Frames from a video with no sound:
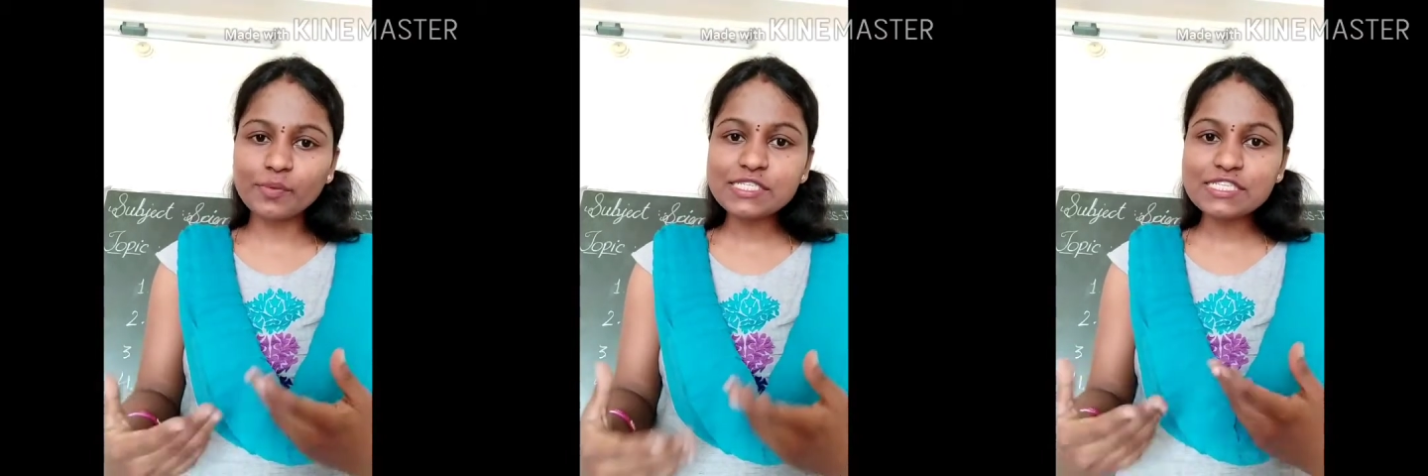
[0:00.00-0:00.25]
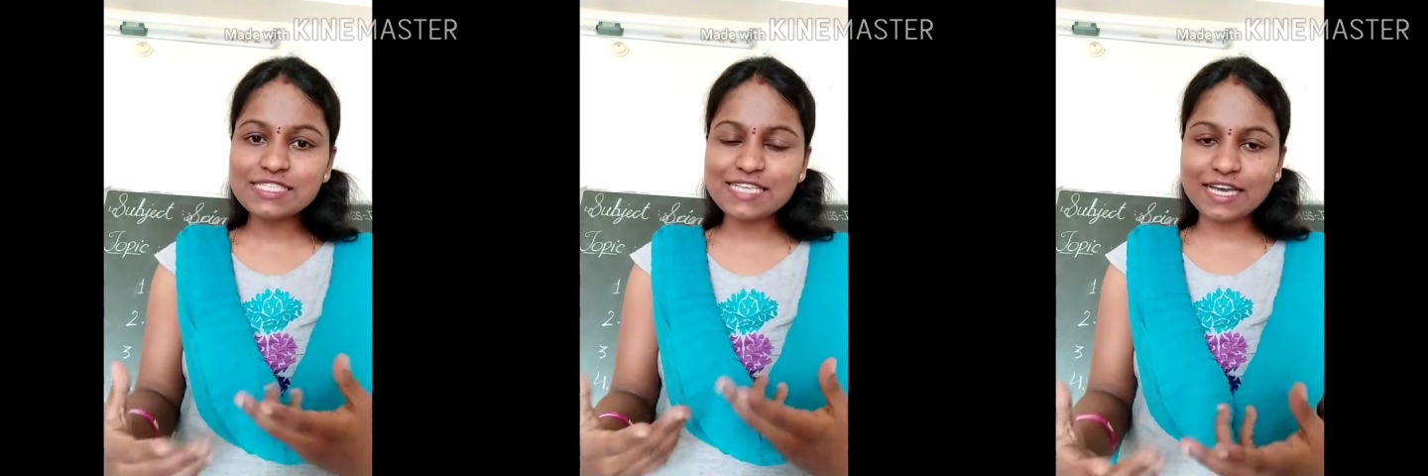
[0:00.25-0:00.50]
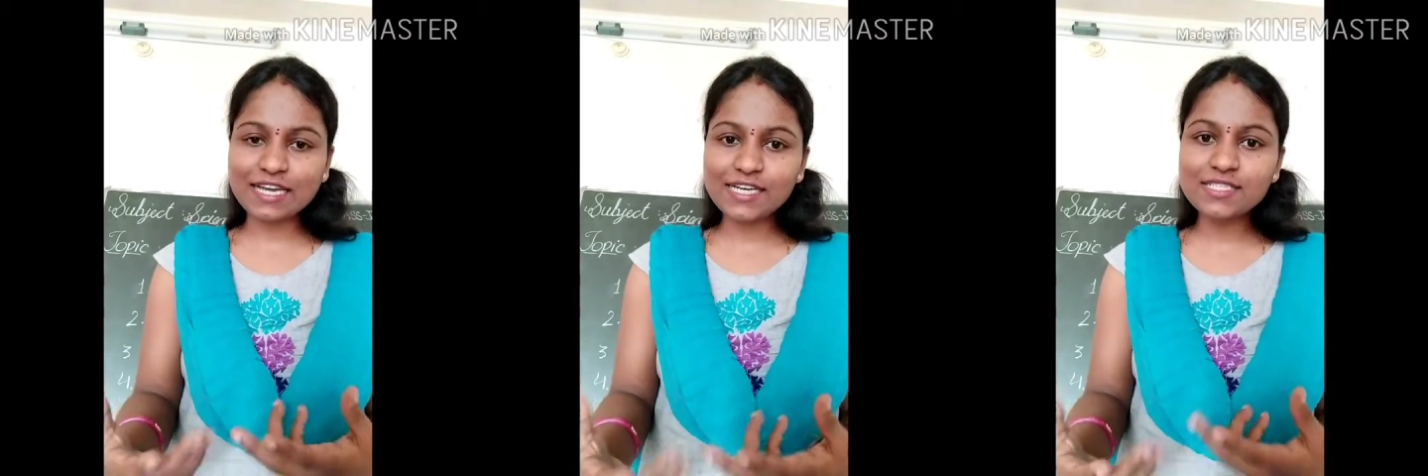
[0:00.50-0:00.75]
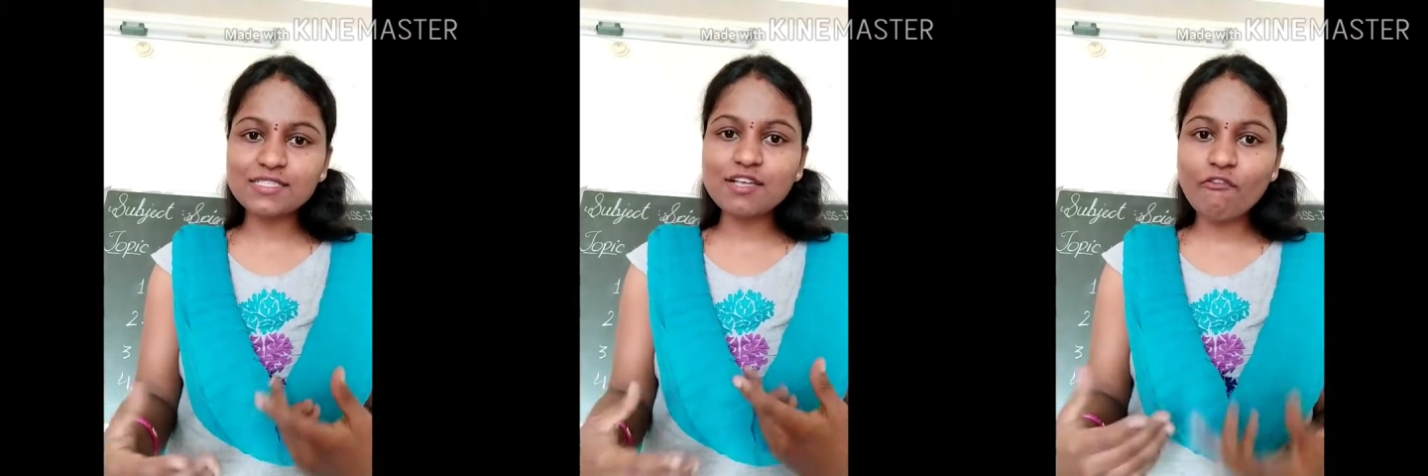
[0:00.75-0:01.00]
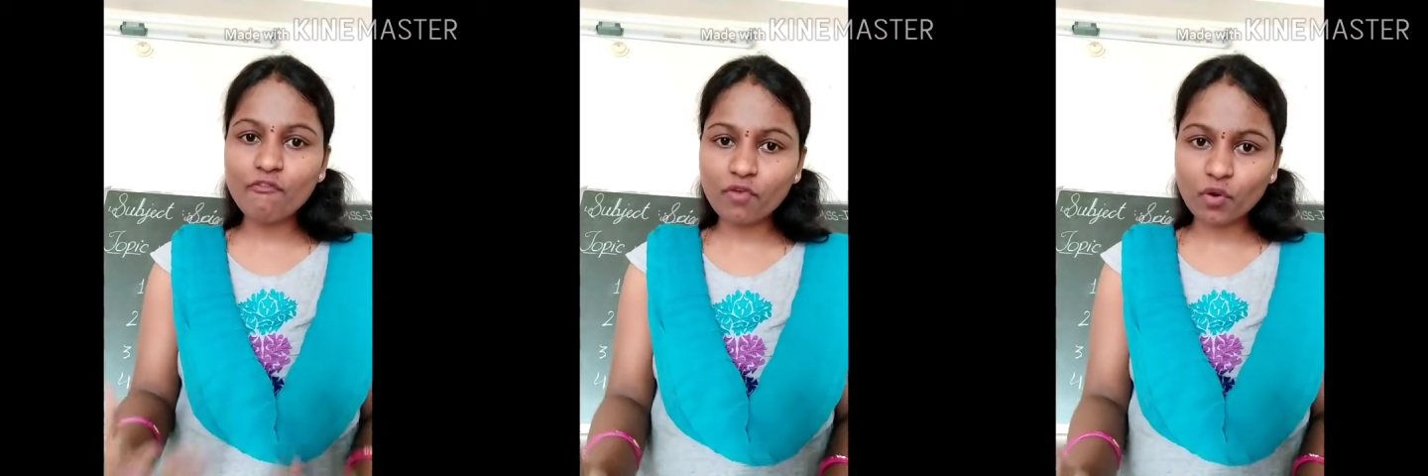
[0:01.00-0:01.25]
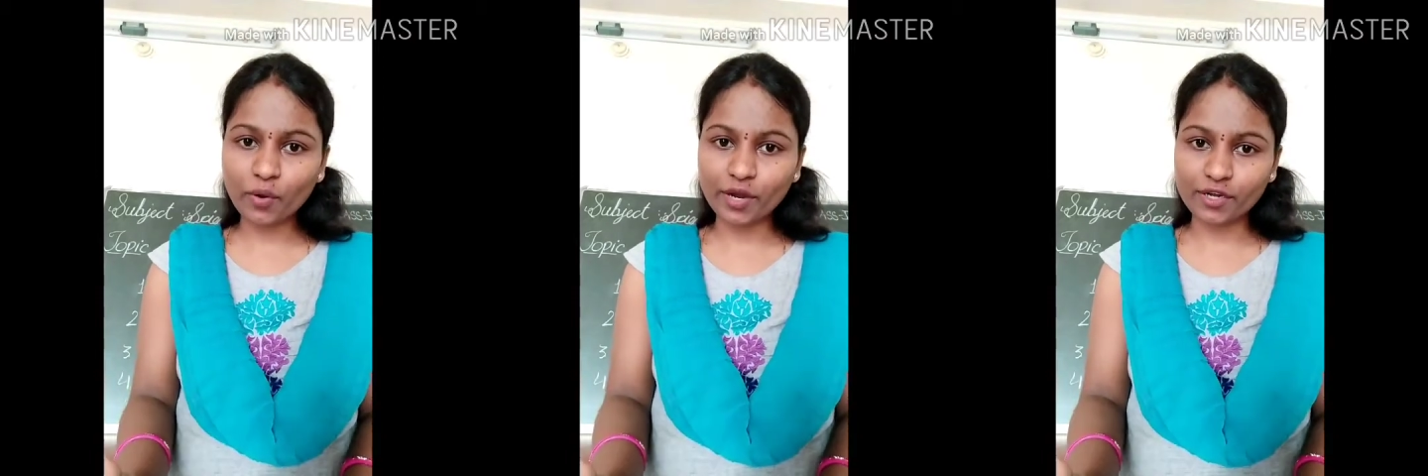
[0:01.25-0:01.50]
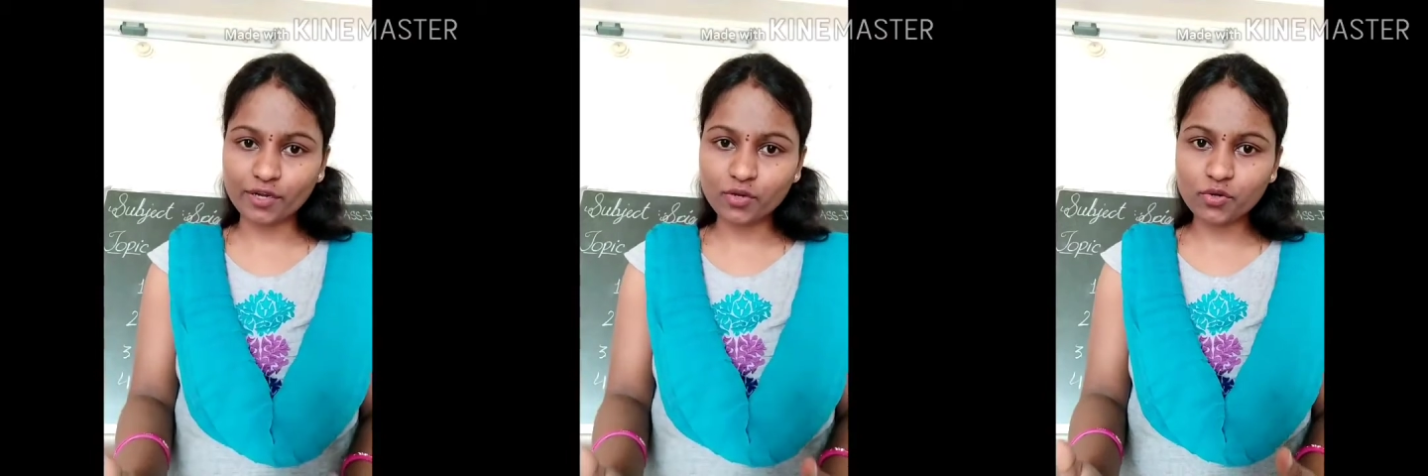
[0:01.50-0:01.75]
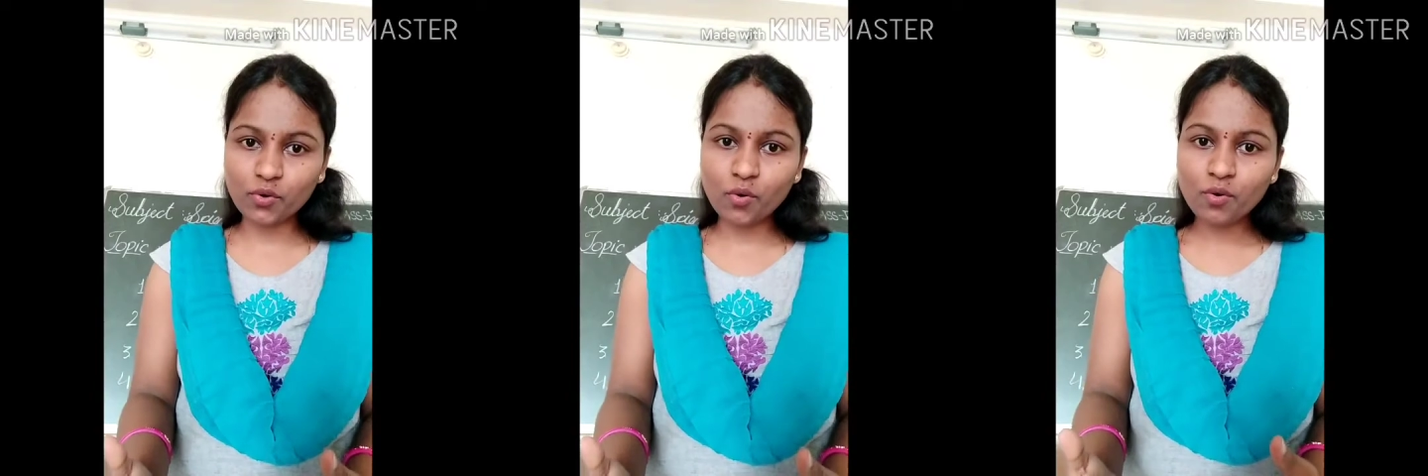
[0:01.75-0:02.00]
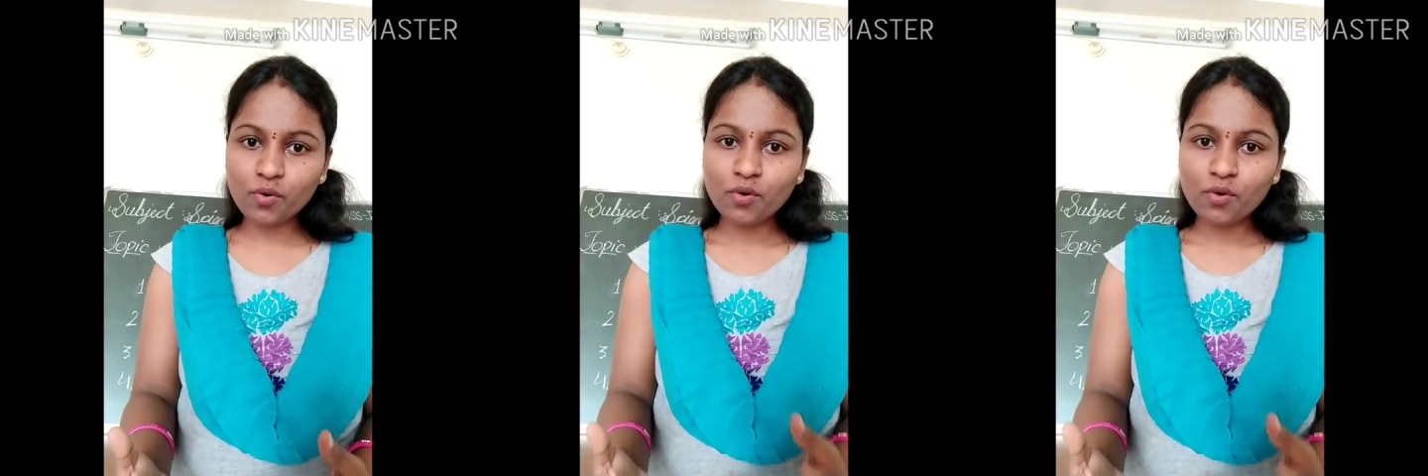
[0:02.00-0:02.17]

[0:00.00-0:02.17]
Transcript: secretes the fluid to